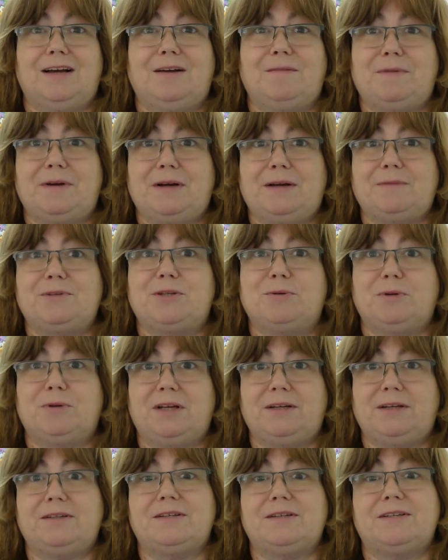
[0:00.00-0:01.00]
And perhaps
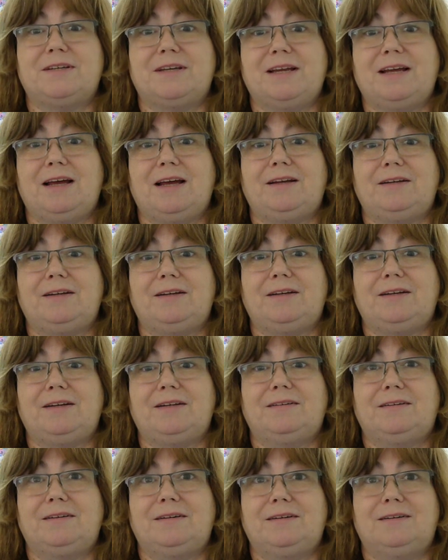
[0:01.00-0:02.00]
you'll understand
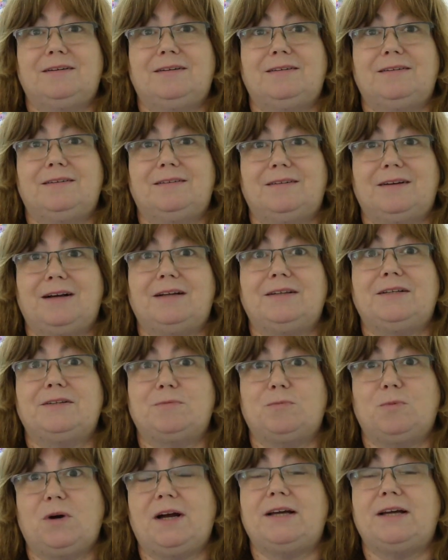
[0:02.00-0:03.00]
that
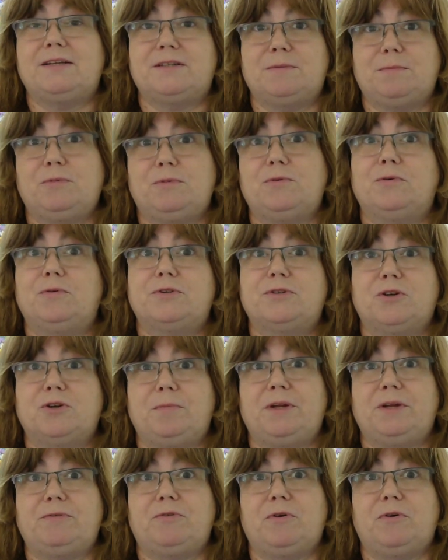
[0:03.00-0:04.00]
is why I support
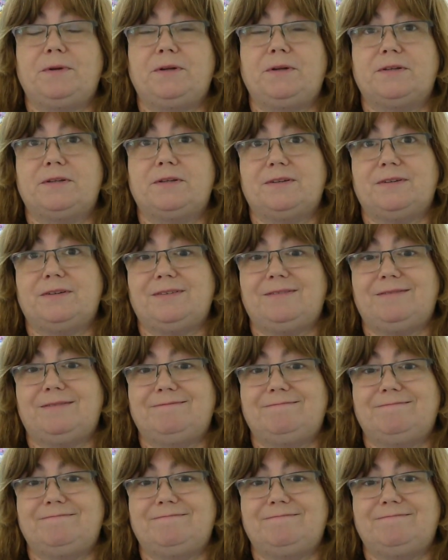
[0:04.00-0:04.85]
Tommy Robinson.